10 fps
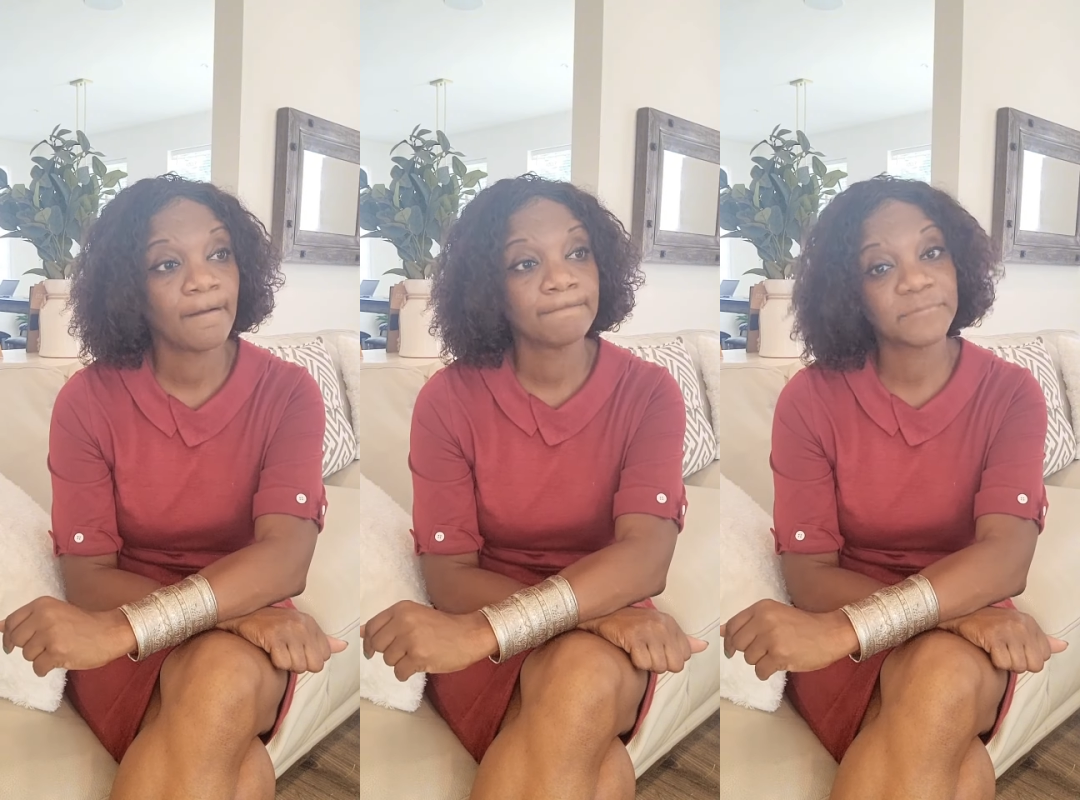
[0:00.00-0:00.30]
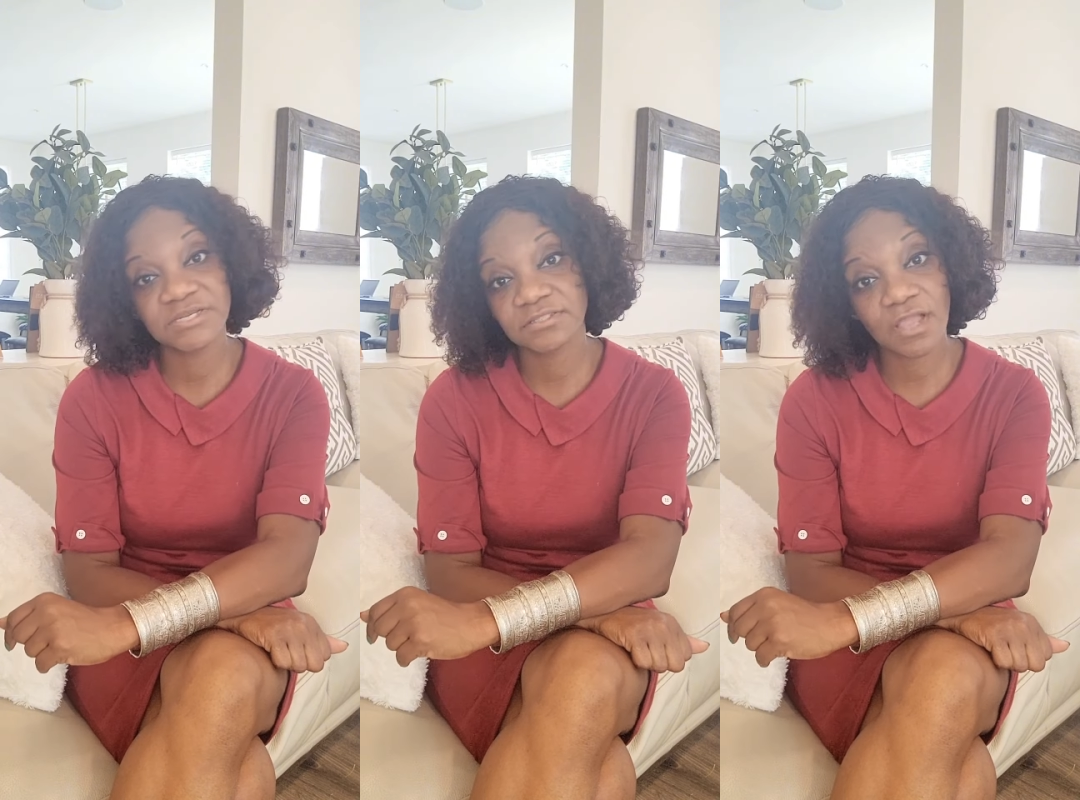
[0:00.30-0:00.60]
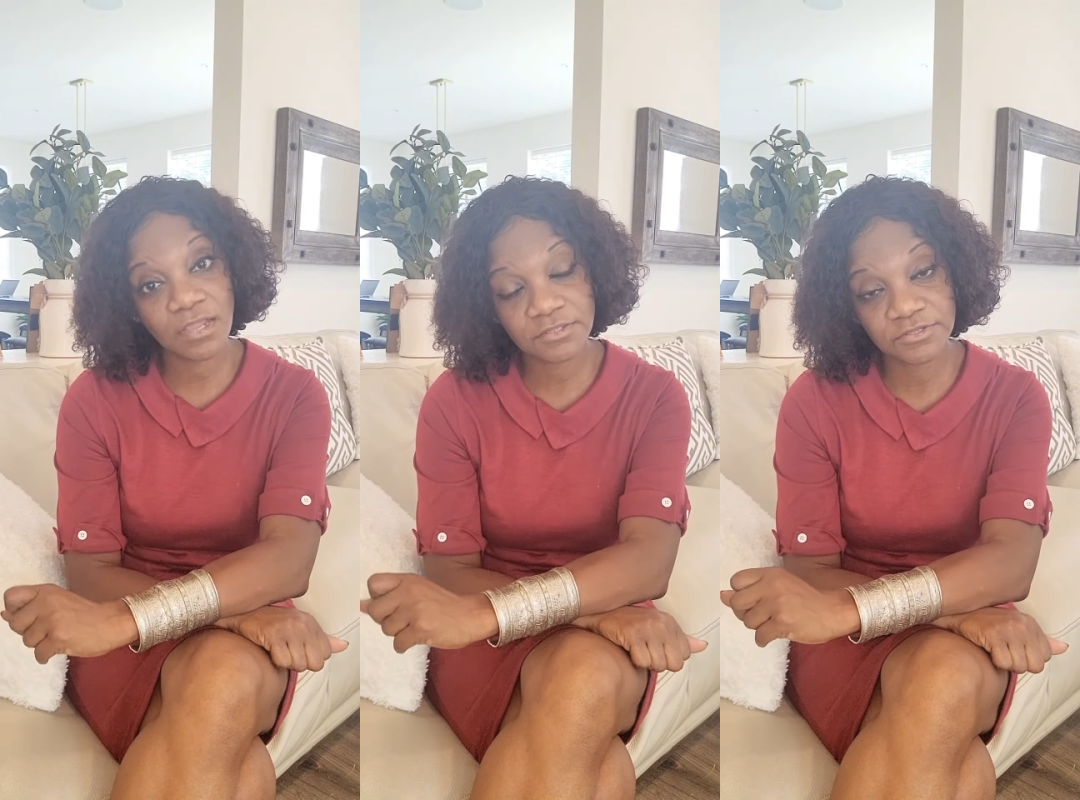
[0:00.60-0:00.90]
But the
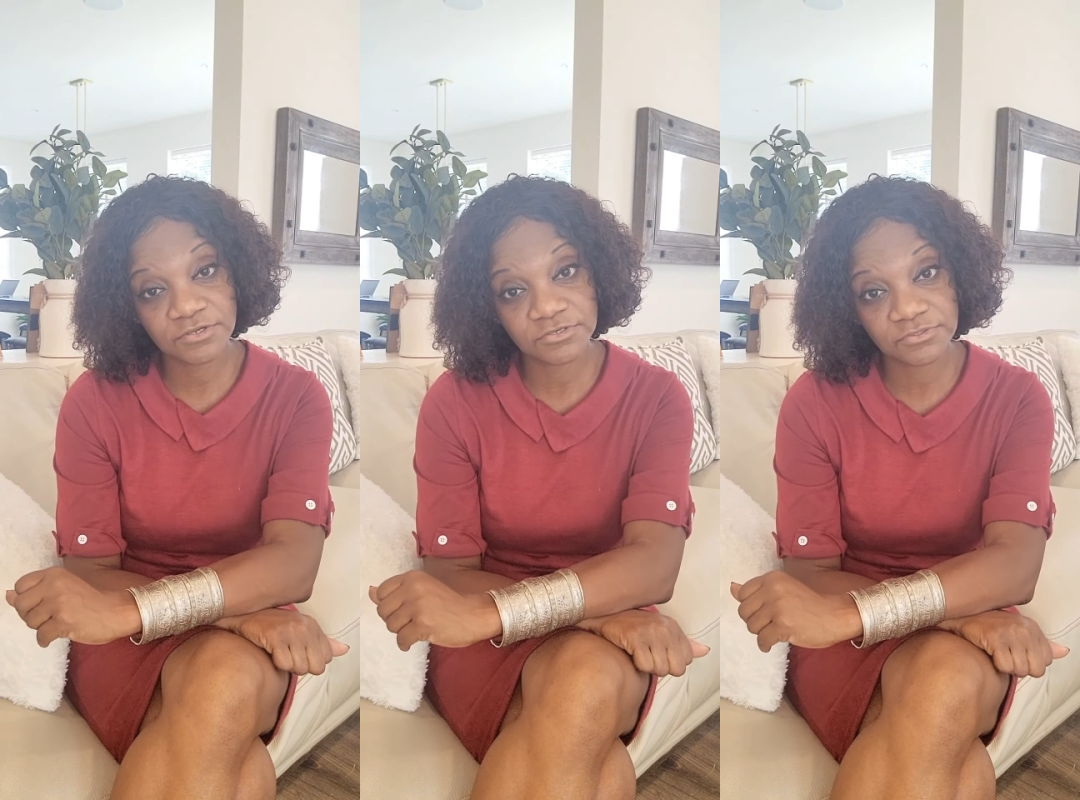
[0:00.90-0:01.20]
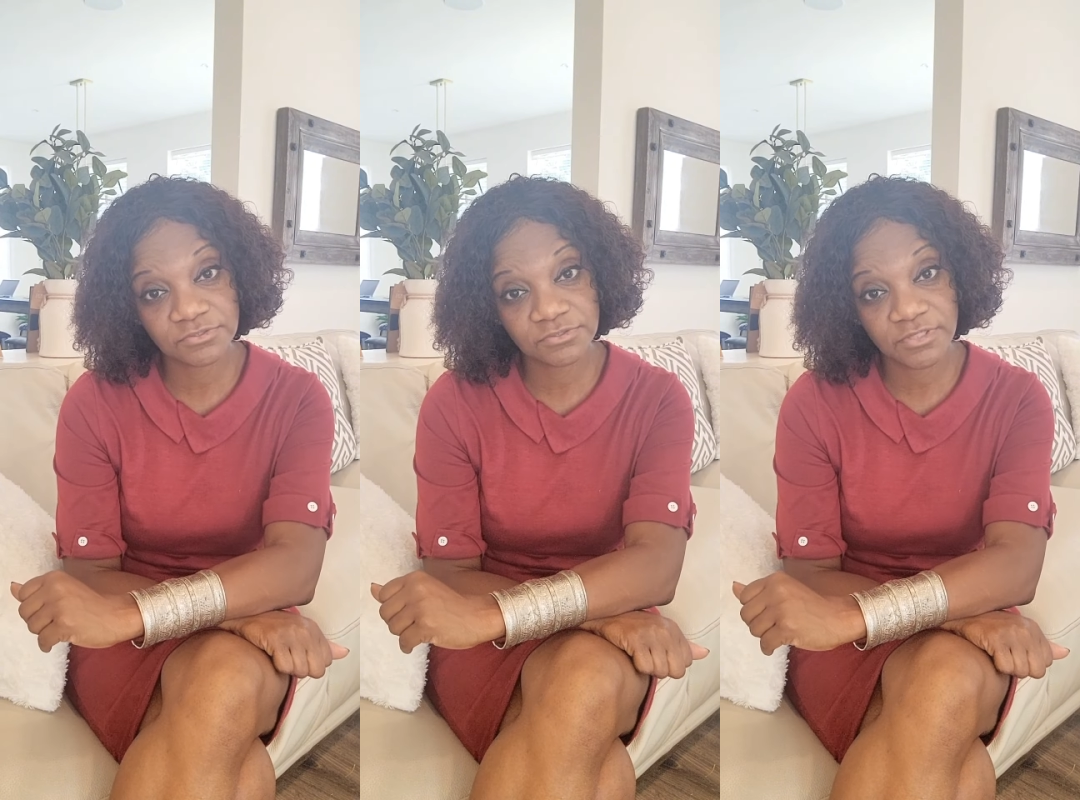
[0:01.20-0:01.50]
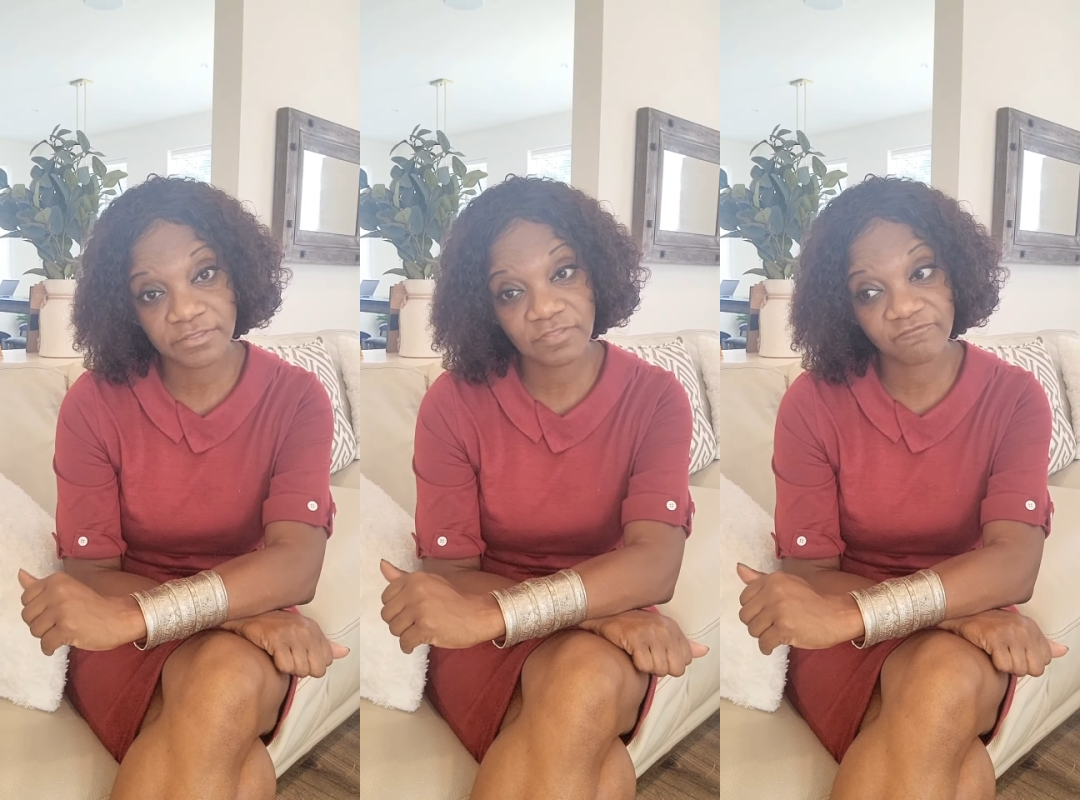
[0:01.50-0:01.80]
doctors
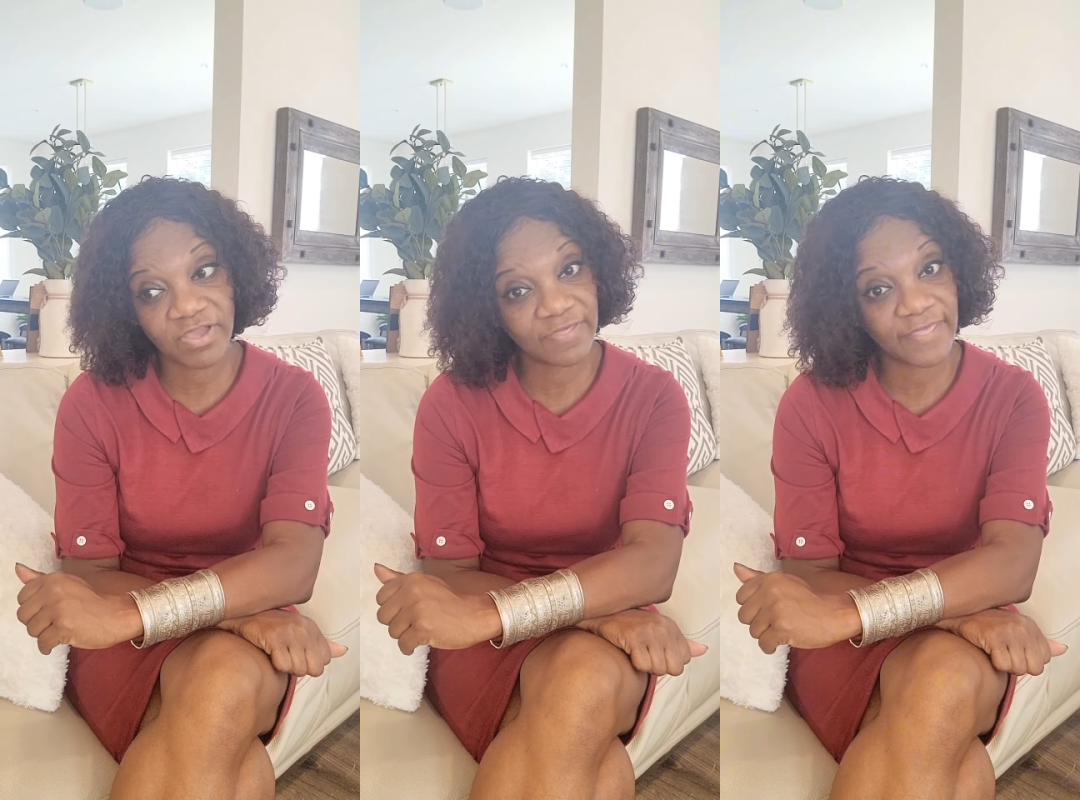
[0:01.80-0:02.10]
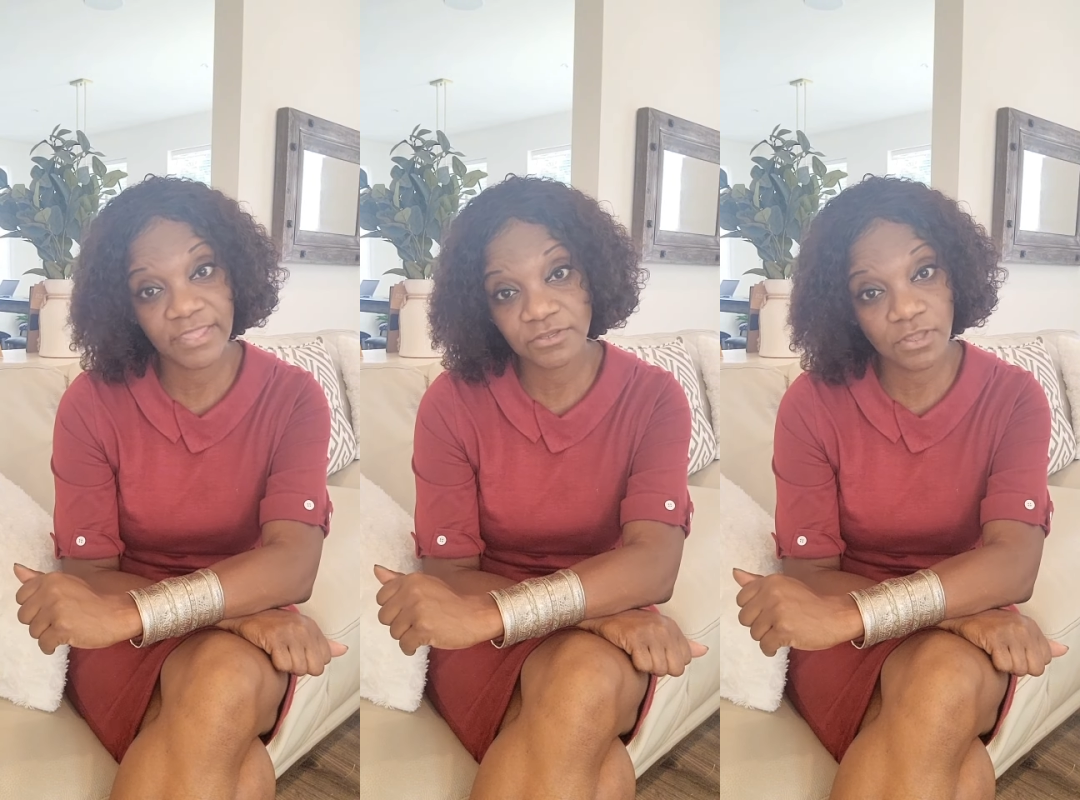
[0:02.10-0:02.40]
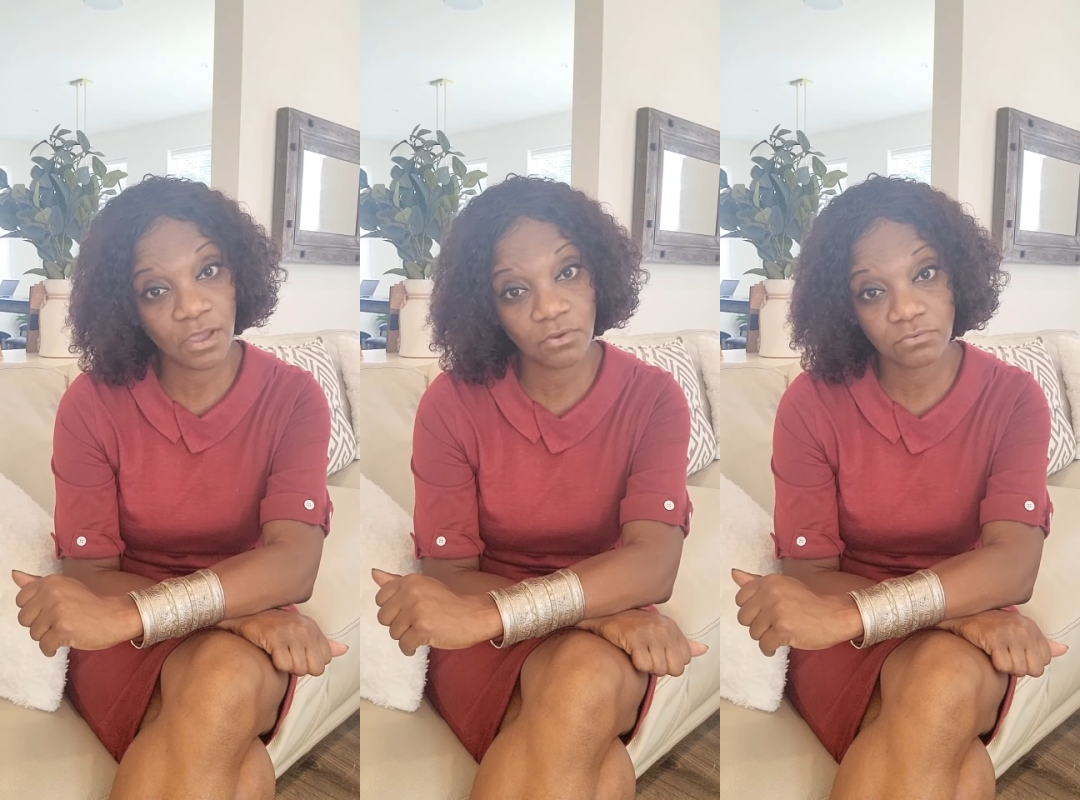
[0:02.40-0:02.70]
testified that
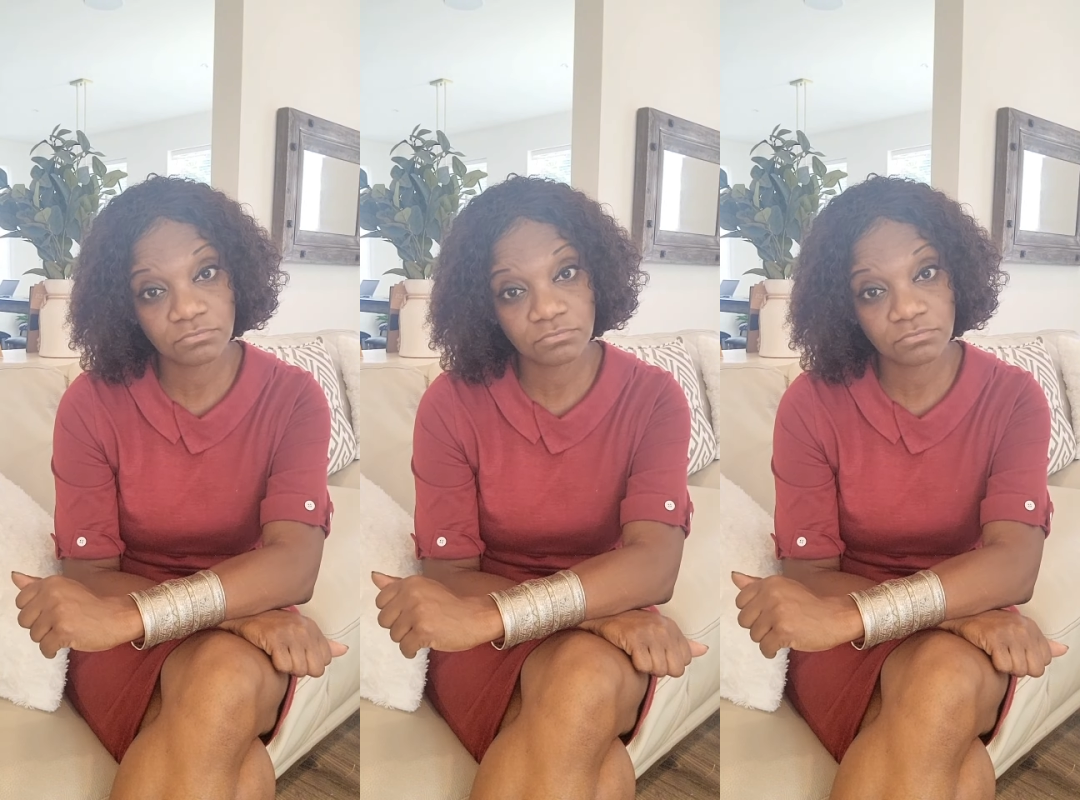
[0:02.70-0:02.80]
no,